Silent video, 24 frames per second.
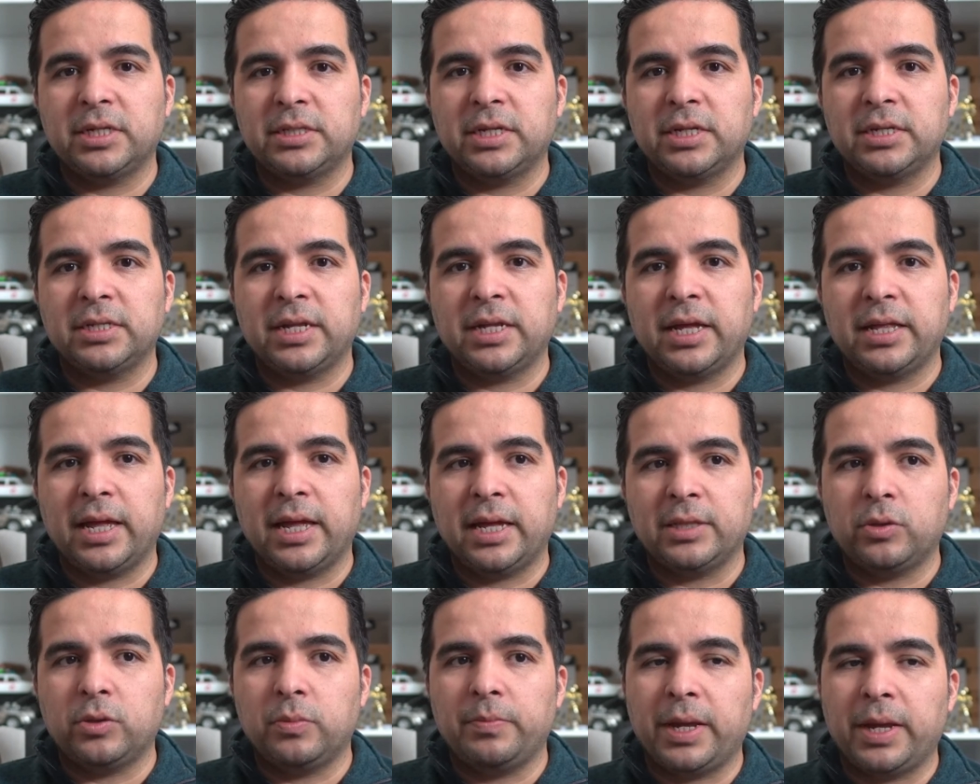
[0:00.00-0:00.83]
and things like
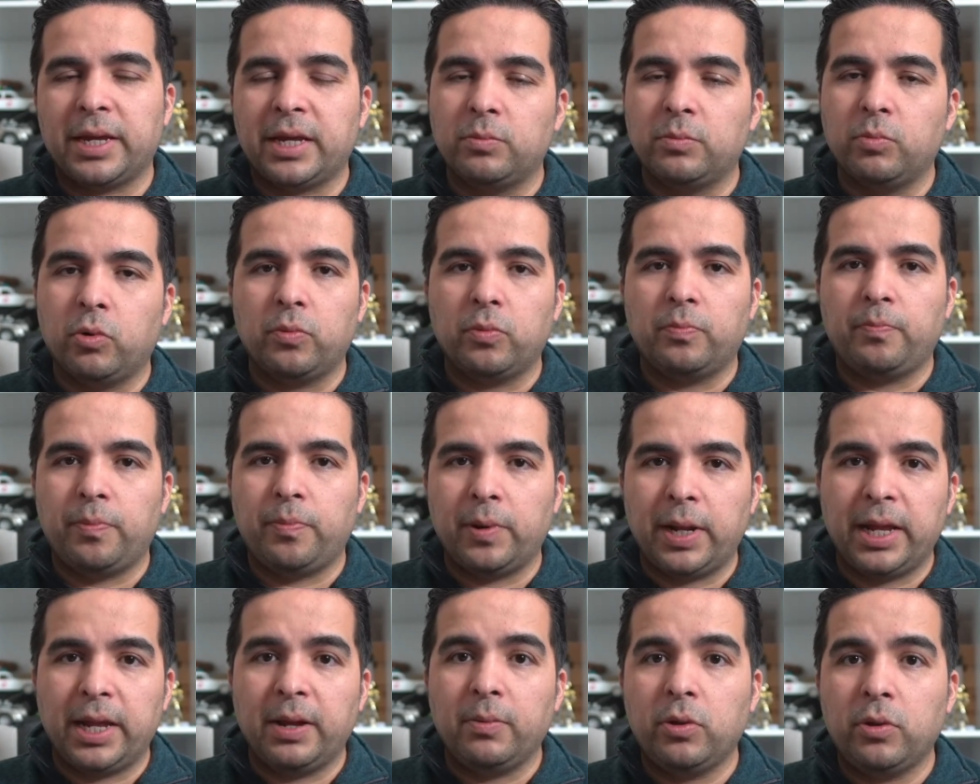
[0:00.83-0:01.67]
that to make it more
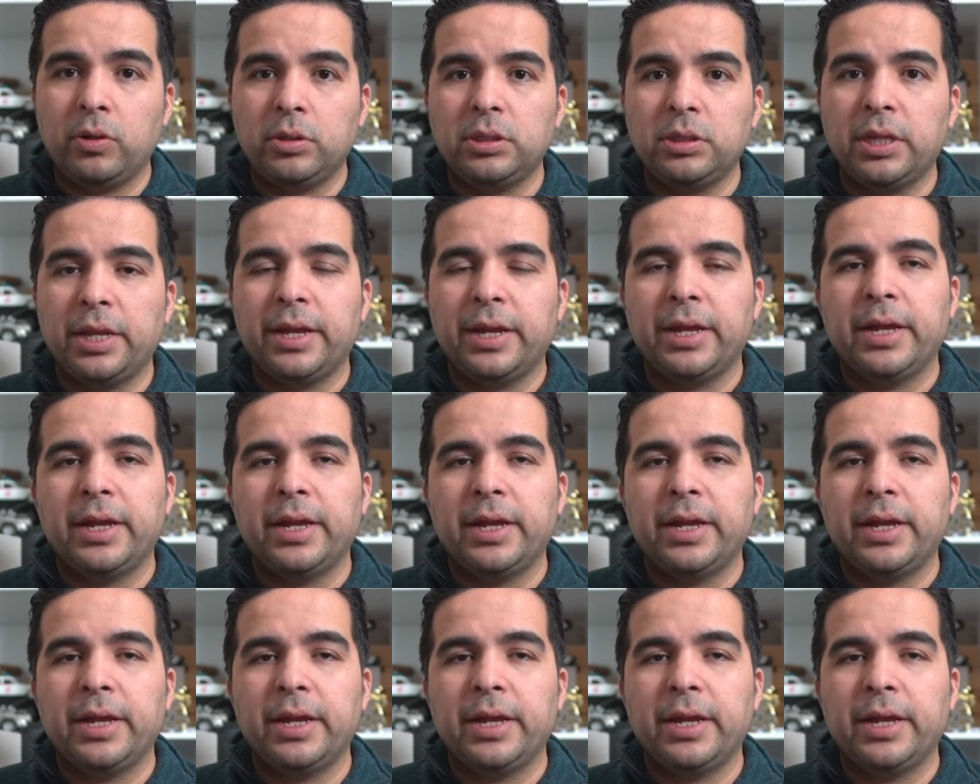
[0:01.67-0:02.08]
playable.